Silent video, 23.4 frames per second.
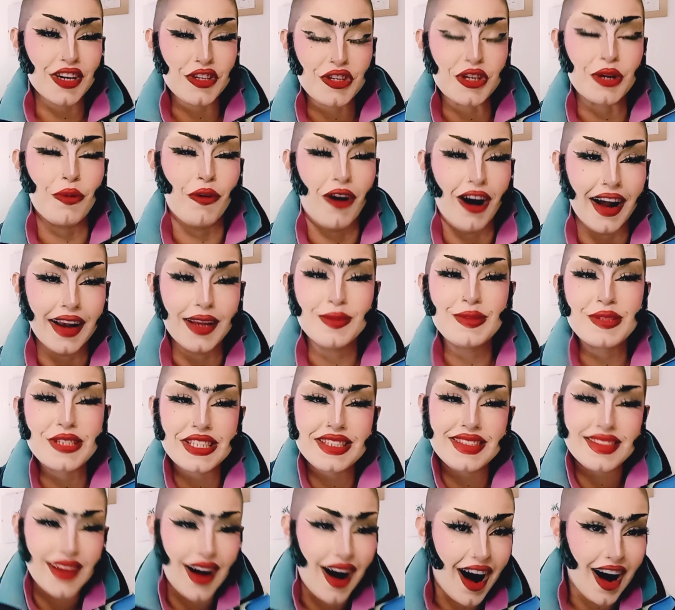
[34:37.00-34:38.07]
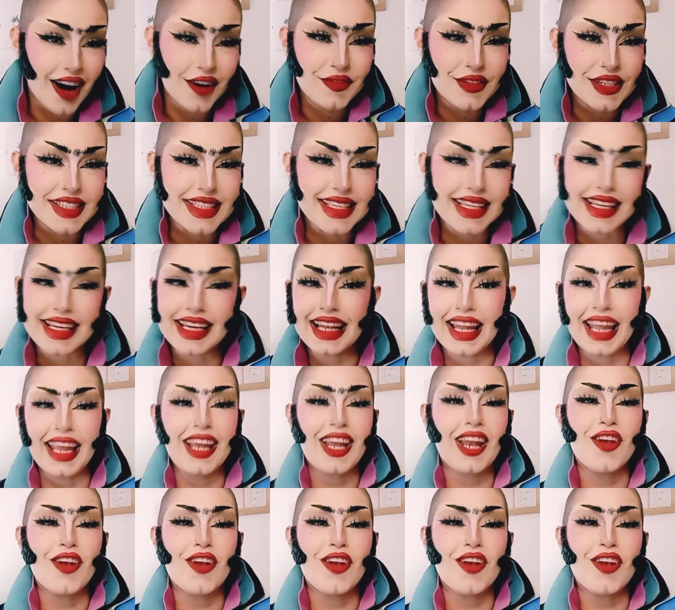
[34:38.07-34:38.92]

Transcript: she won. It was obviously, like,